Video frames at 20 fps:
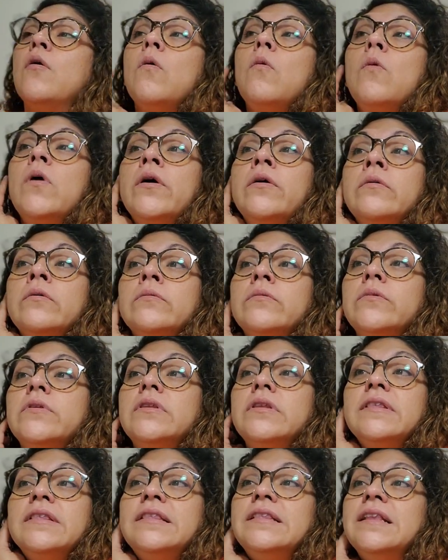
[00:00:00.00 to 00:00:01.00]
Well,
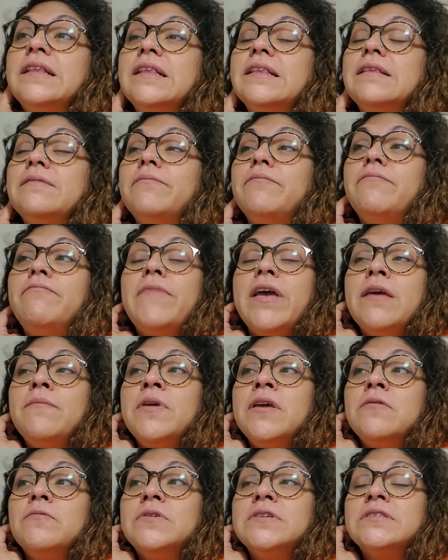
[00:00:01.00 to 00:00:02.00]
maybe
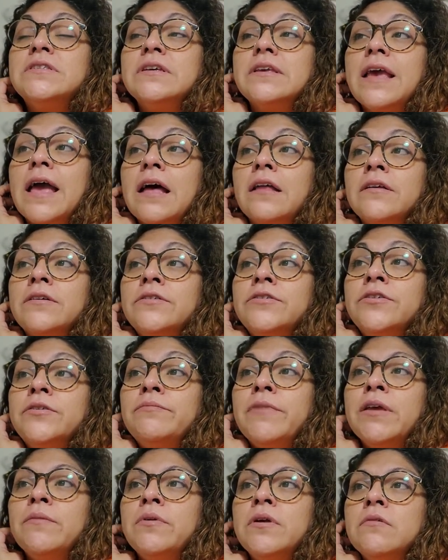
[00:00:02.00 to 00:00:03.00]
it was the calendar,
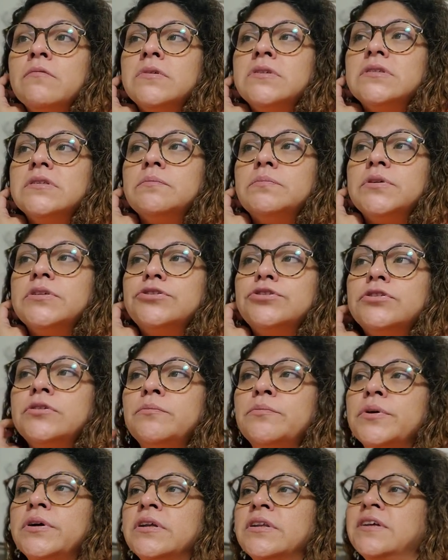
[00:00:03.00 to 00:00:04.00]
maybe it was the picture,
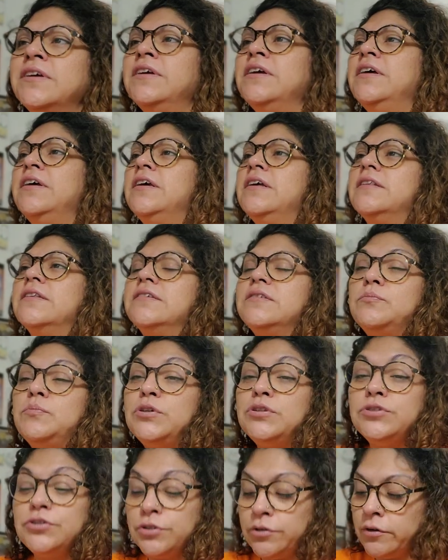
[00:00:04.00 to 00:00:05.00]
but this
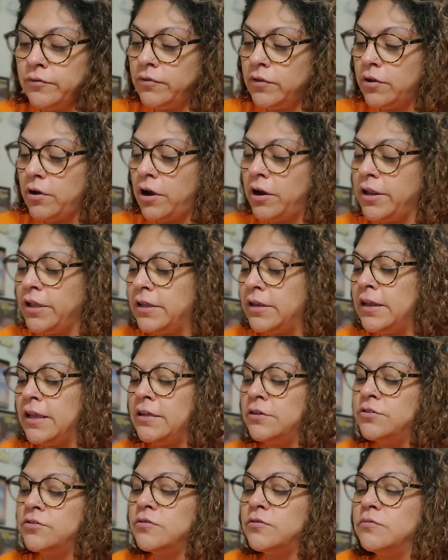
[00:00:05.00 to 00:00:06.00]
picture of the guardian
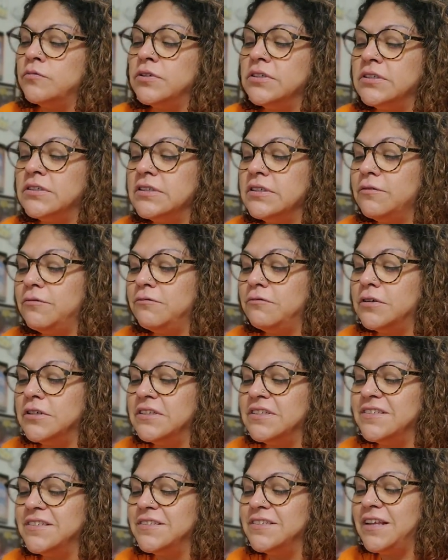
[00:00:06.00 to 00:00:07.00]
angel
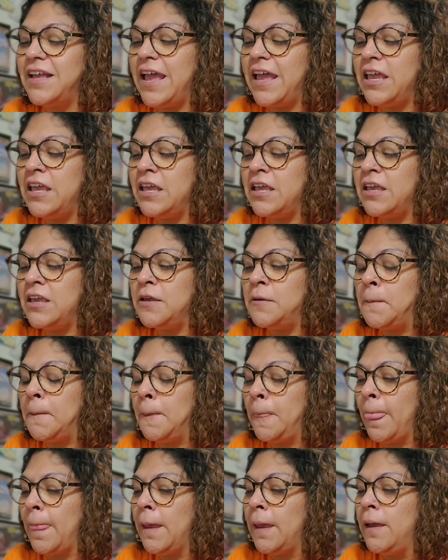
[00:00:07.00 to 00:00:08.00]
was hanging
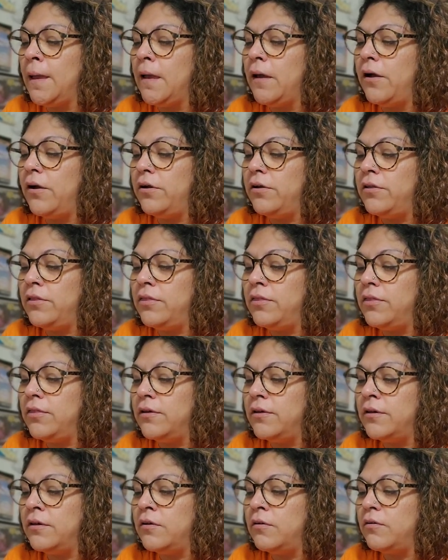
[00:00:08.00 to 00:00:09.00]
on
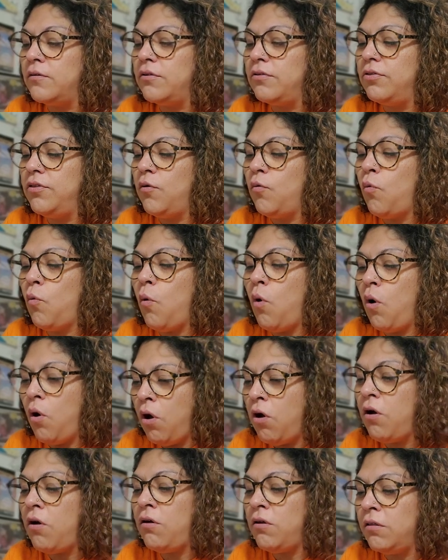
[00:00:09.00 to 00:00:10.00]
the
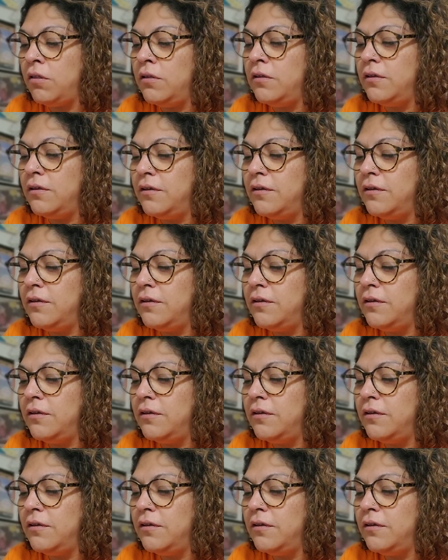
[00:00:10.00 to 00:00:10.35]
wall